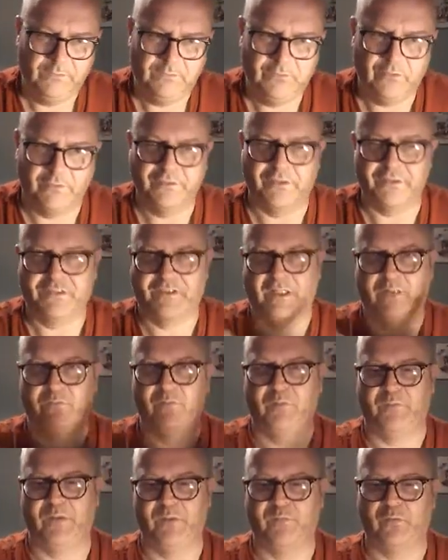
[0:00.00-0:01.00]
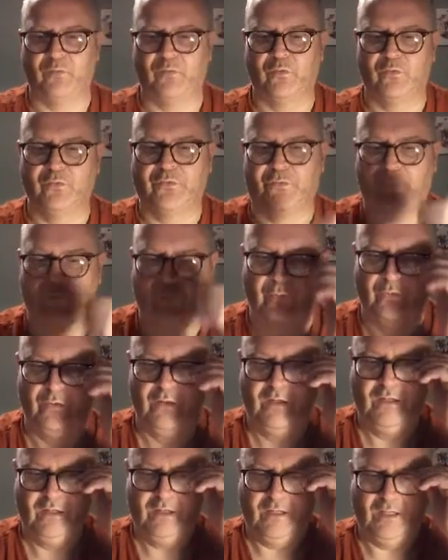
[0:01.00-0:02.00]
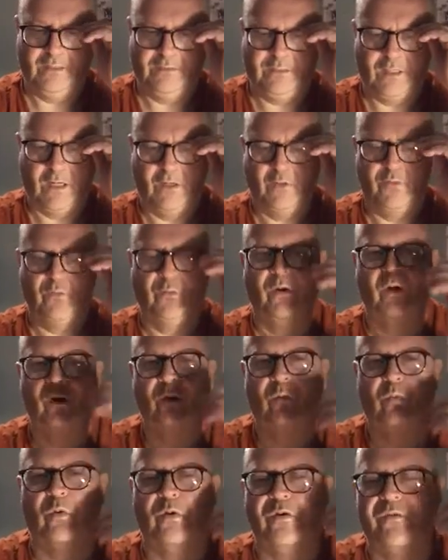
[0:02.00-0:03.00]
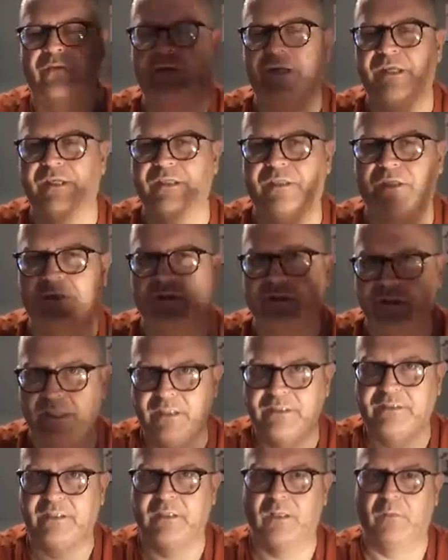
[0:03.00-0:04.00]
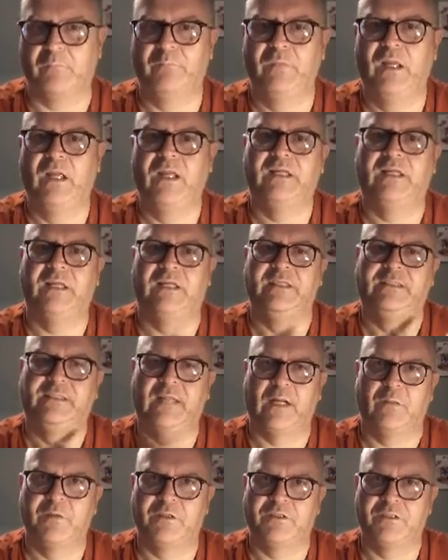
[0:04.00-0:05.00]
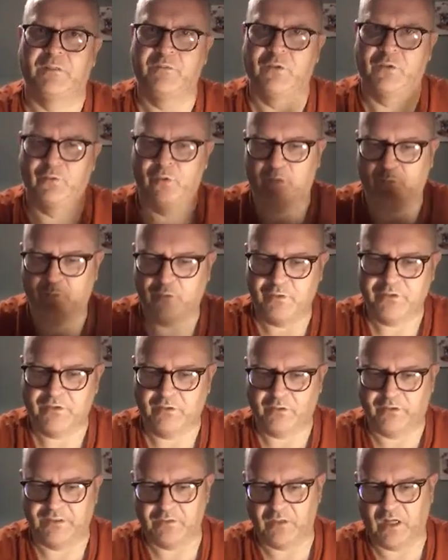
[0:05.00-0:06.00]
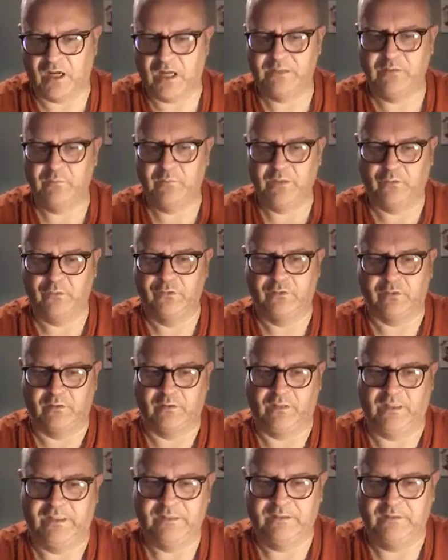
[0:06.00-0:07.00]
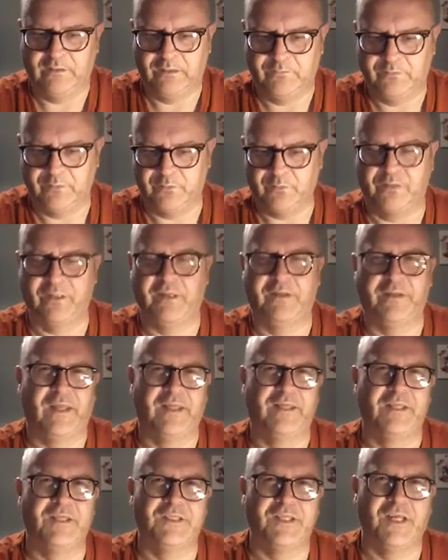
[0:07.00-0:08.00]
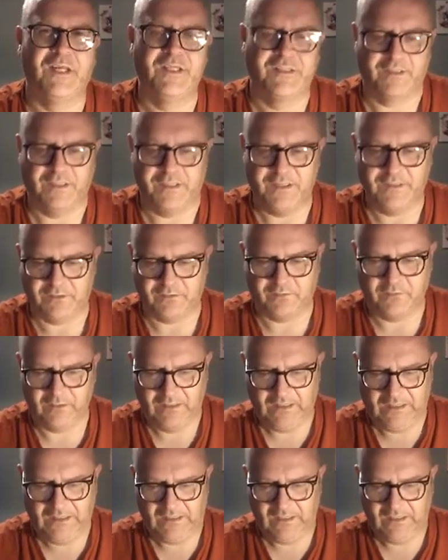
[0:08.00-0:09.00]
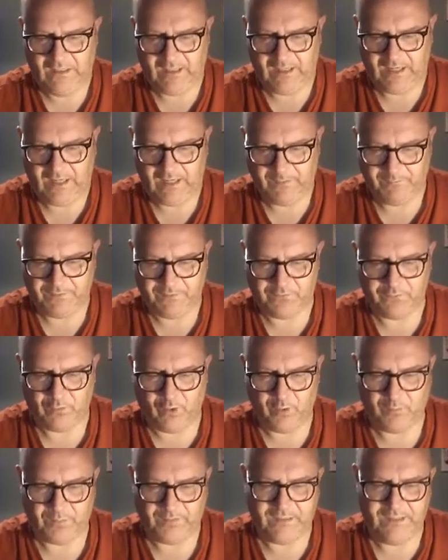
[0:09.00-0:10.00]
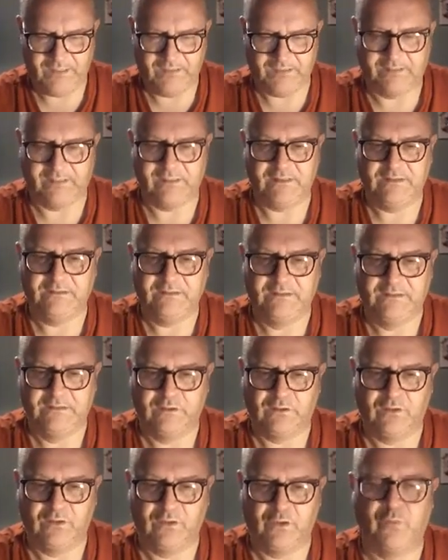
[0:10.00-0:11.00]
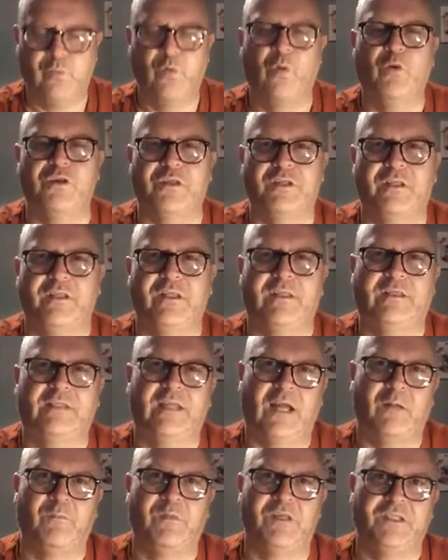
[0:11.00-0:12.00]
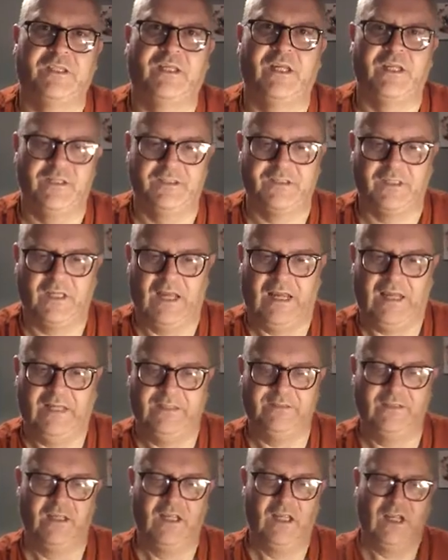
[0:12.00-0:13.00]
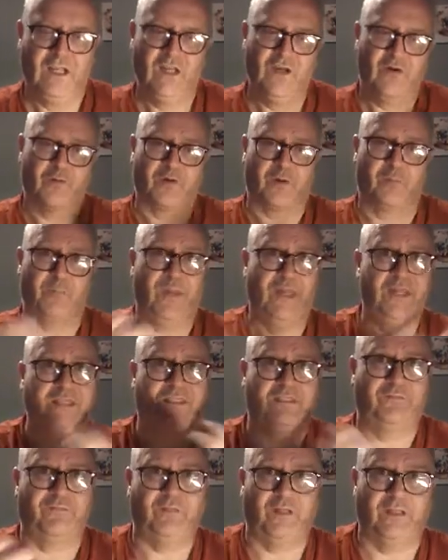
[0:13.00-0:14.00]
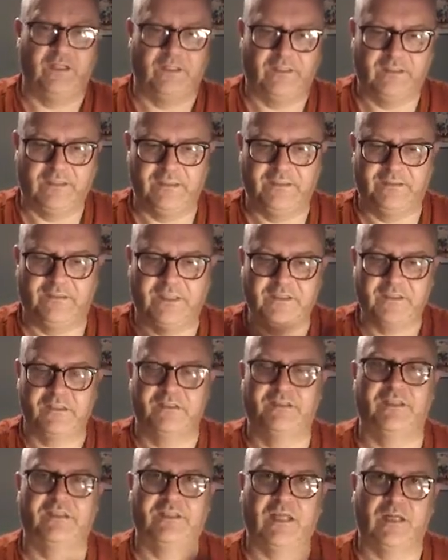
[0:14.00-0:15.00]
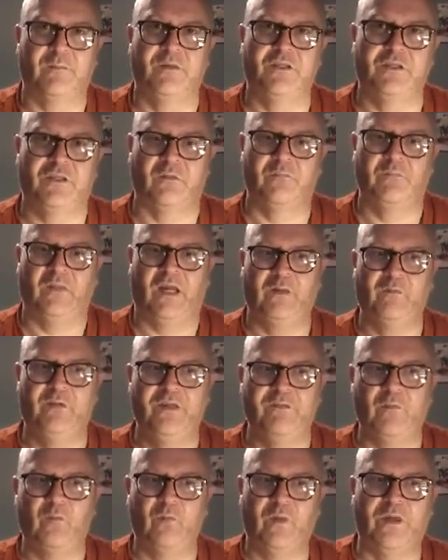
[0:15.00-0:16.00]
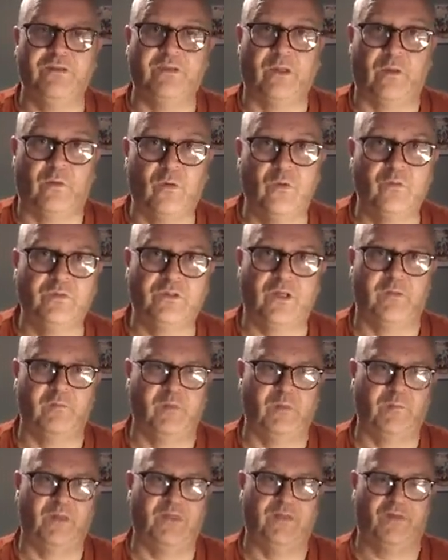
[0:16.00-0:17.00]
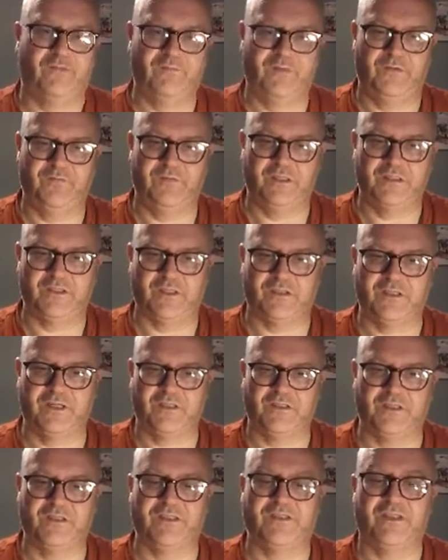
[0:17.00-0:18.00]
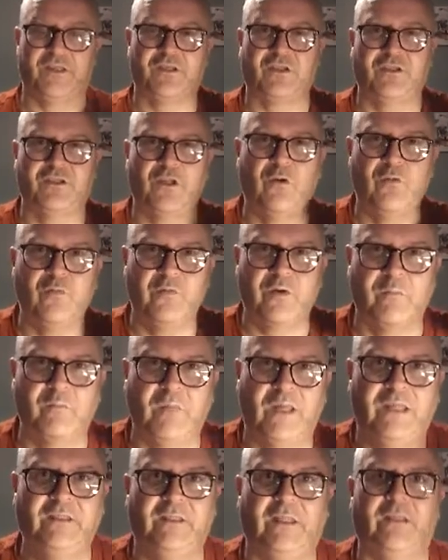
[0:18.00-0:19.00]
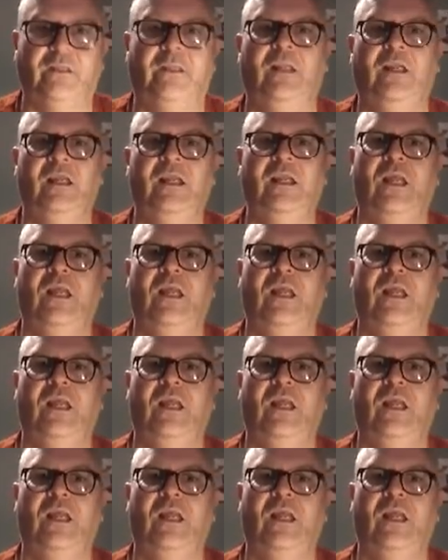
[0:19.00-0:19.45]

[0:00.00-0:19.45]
to understand what people go through and how what things are said to them can damage them so emotionally. So I had a wee look online. It was one of the NHS sites, and the top 18 quotes that damage kids and repetitively continue to damage them, and even when they're older, maybe their 50s or 60s, they're still reminding